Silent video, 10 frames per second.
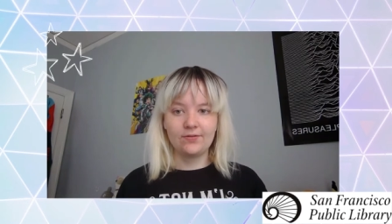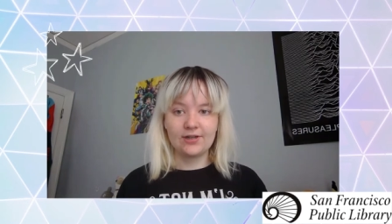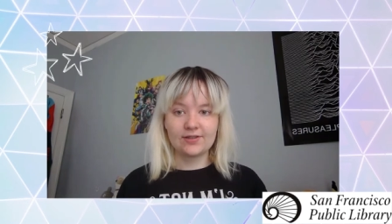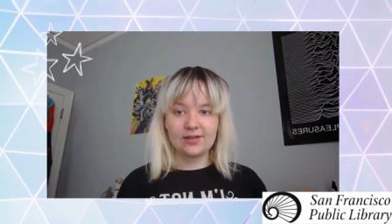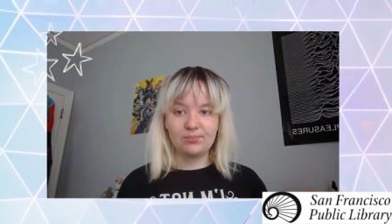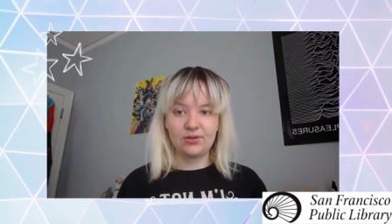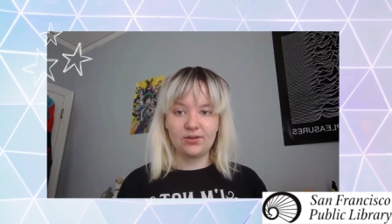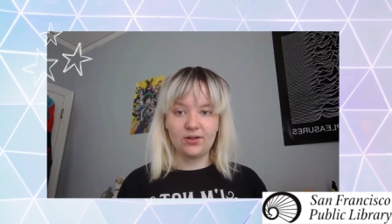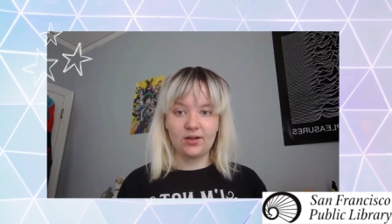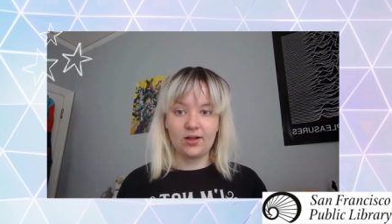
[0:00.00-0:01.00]
For
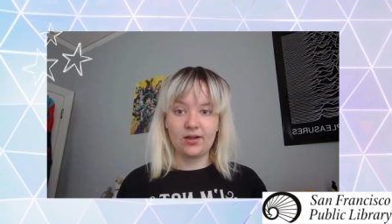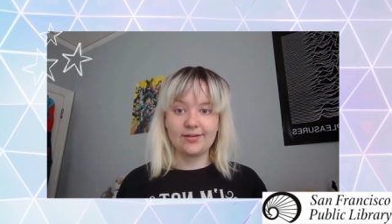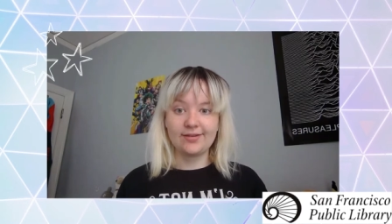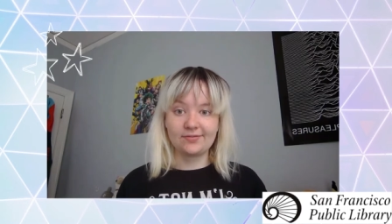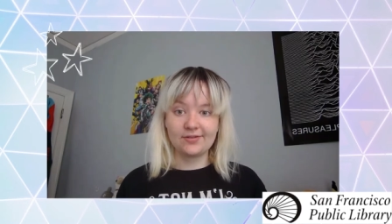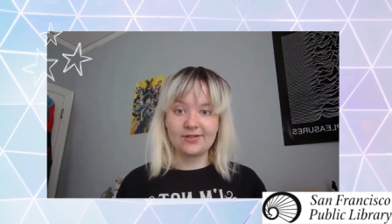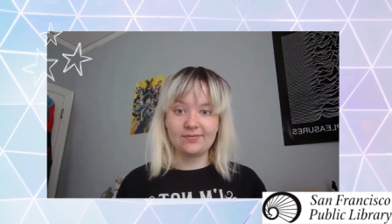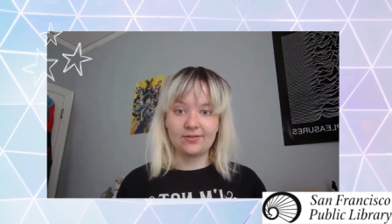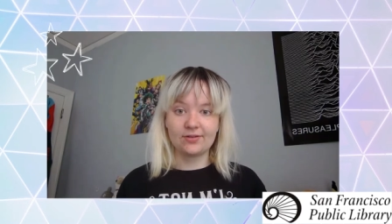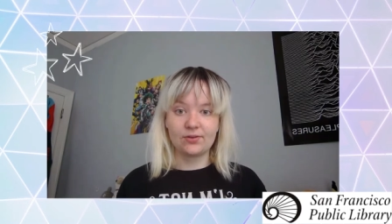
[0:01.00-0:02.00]
example, on the
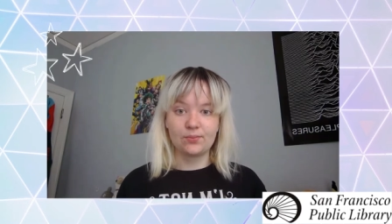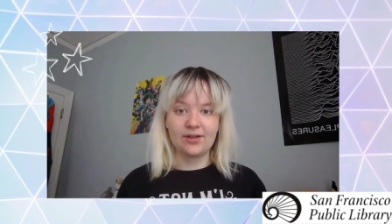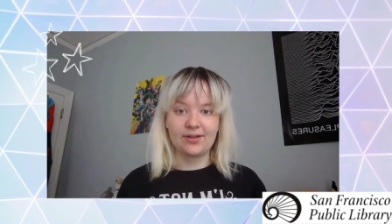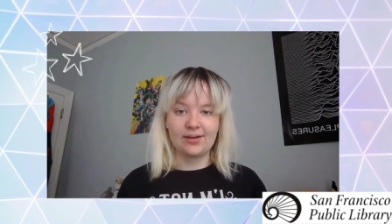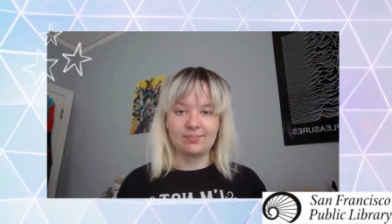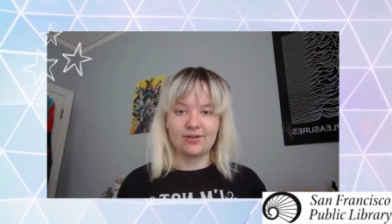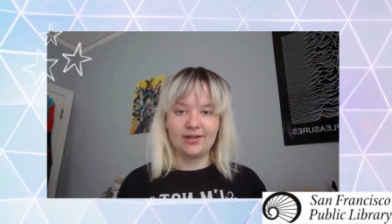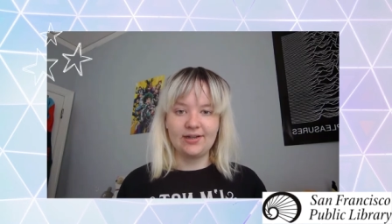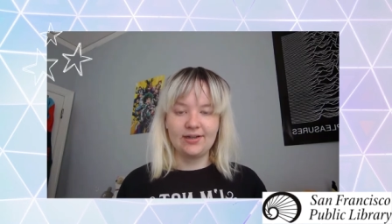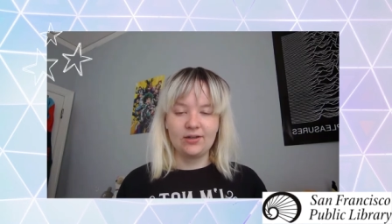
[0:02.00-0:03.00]
first floor of the main
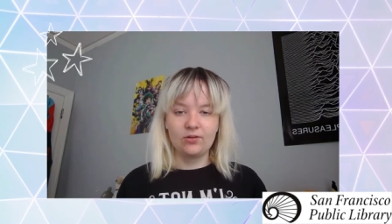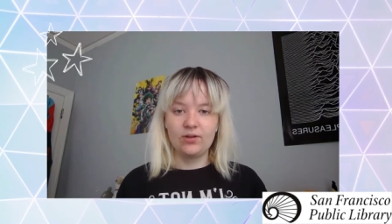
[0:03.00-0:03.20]
library,